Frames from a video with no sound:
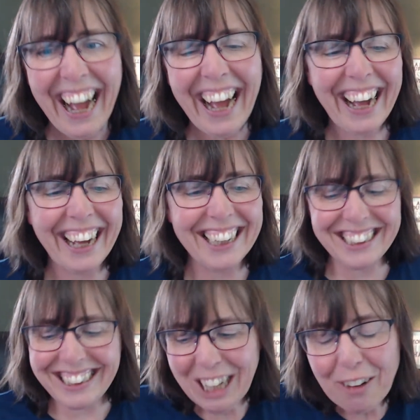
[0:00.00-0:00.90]

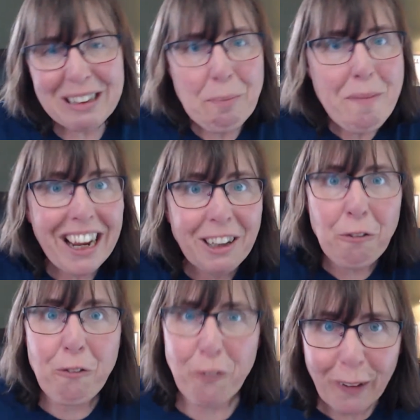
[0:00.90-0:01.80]
So it's May the
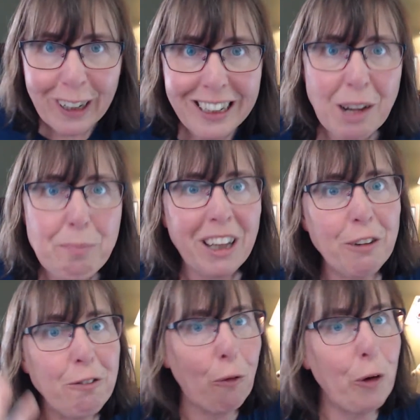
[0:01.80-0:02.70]
4th, and May
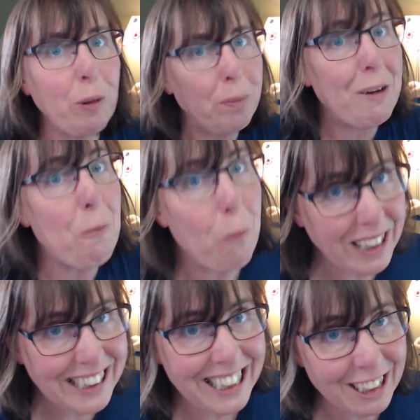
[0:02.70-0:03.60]
the 4th be
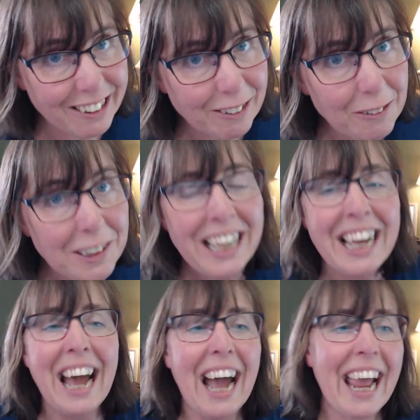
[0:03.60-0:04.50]
with you.
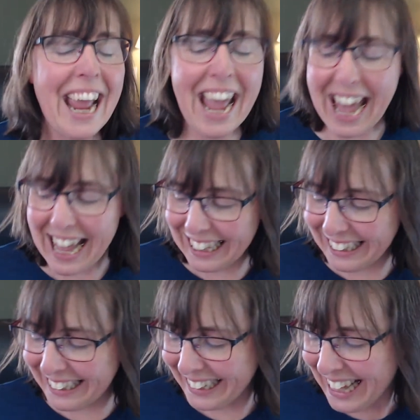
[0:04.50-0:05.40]

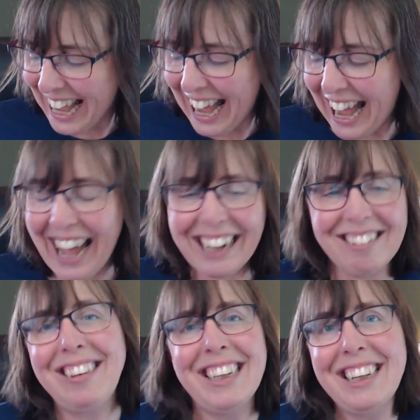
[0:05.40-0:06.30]
And I
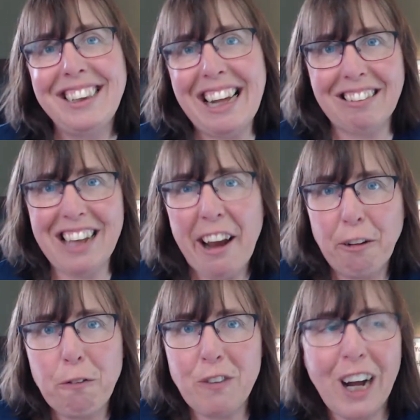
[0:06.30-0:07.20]
just think that's kind
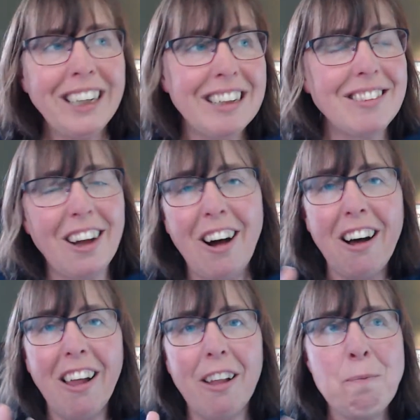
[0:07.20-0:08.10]
of fun. It's
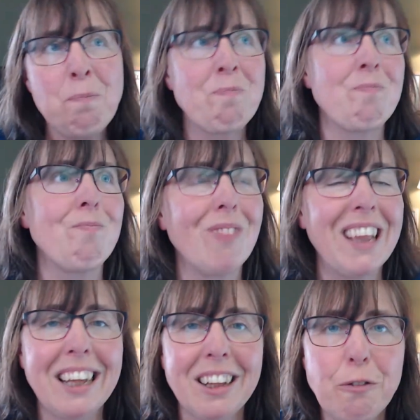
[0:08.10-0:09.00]
all
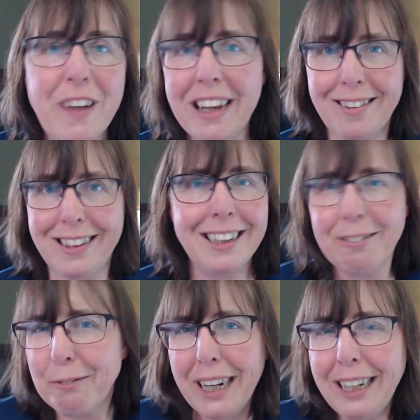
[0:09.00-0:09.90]
fantasy,
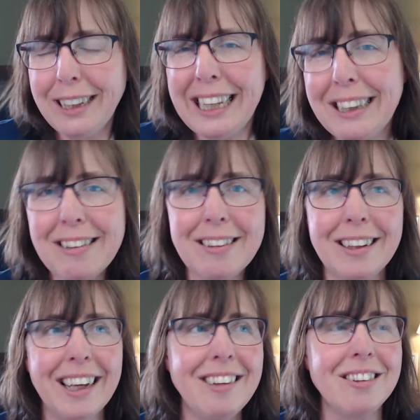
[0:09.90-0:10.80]
right? Like,
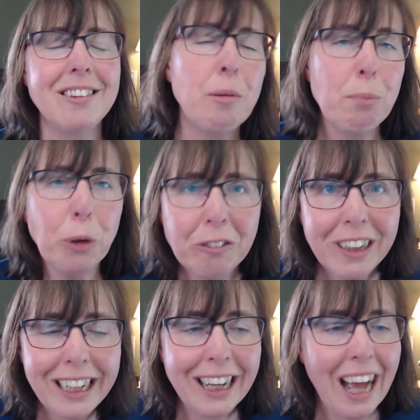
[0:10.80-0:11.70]
it's just a
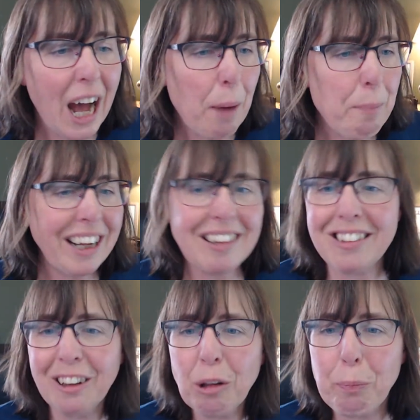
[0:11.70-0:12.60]
movie, but it's
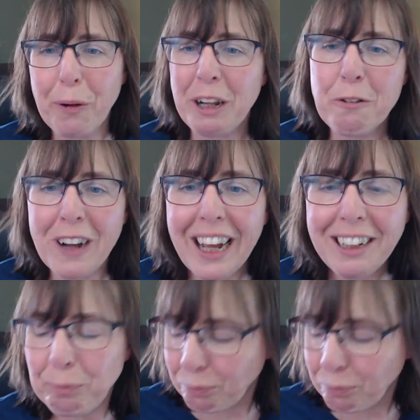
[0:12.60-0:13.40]
still pretty fun.